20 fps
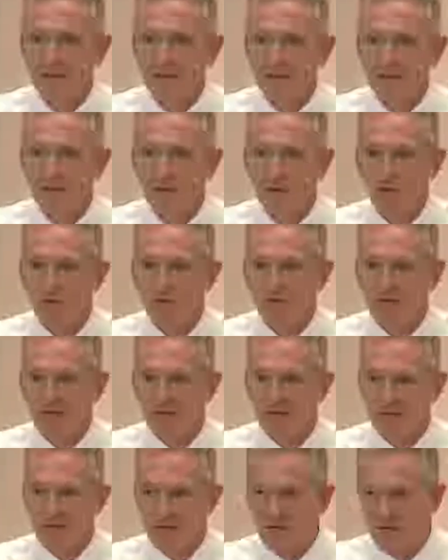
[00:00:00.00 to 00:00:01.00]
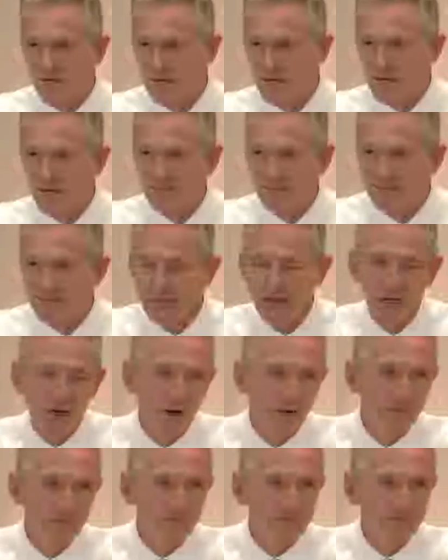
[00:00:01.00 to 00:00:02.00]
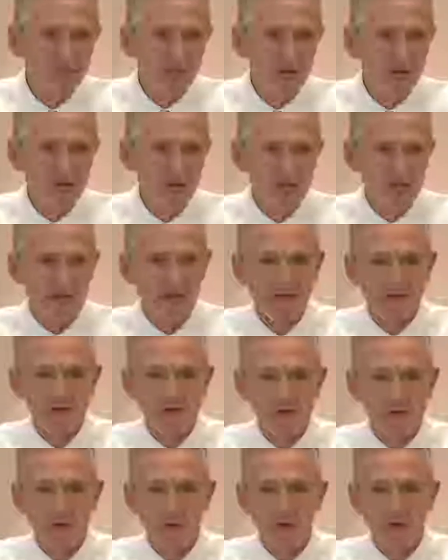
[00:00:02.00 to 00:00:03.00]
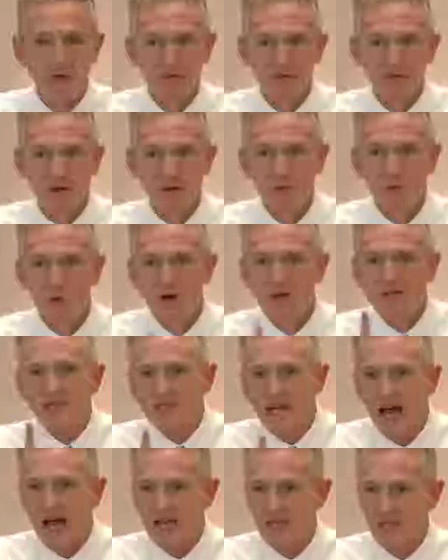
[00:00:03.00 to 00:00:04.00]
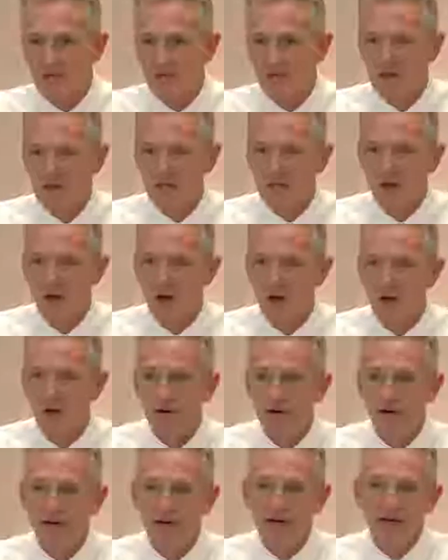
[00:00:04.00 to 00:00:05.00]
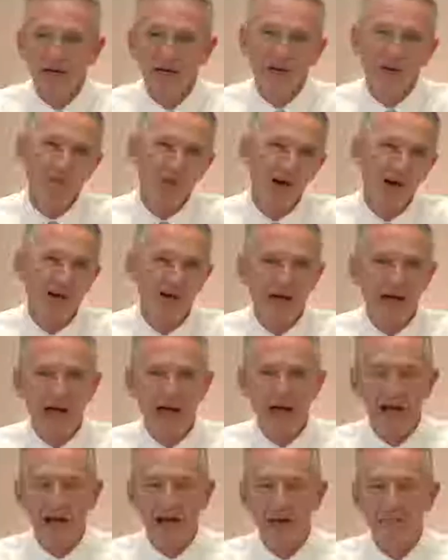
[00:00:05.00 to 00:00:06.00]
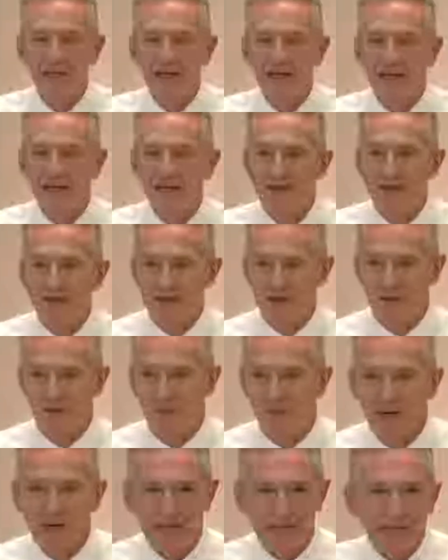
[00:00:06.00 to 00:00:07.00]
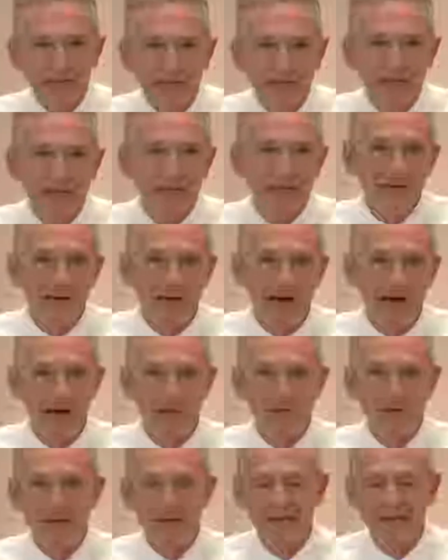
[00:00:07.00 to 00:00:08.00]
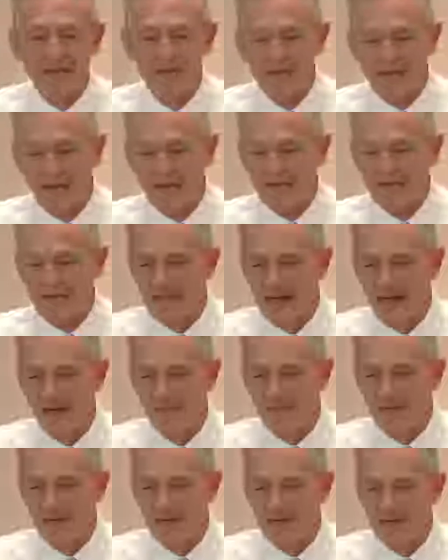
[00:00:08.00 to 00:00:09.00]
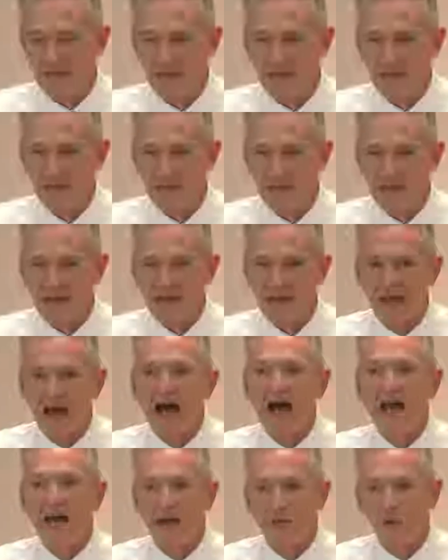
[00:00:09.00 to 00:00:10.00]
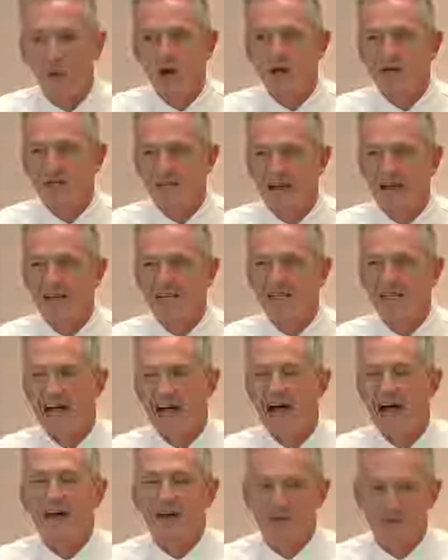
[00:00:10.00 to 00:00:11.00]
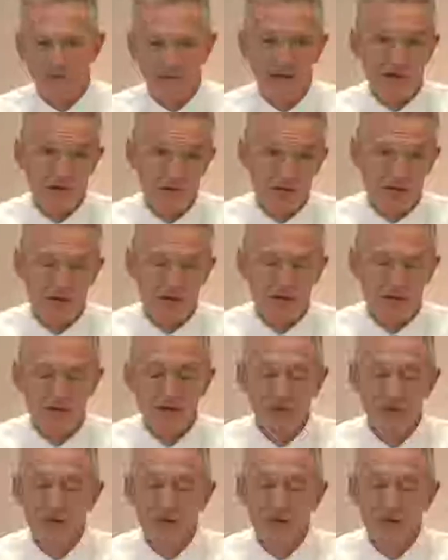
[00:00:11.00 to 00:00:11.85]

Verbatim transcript: you know, things for, you know, you'll see in the store and they'll say one size fits all. Well, I, I mean, it doesn't really. I mean, it says that, but it, it kind of, one size kind of fits all.